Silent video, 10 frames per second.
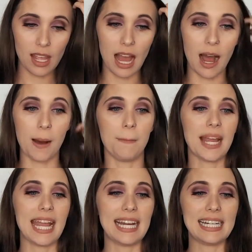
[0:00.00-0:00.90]
um,
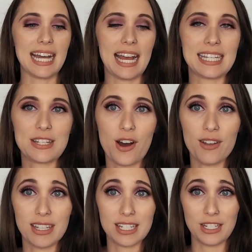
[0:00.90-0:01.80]
and I
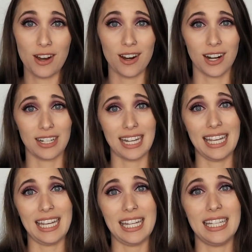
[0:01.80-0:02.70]
saw this yarn
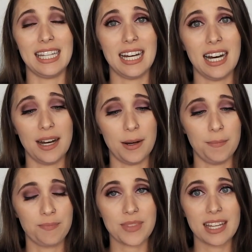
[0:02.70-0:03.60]
in um,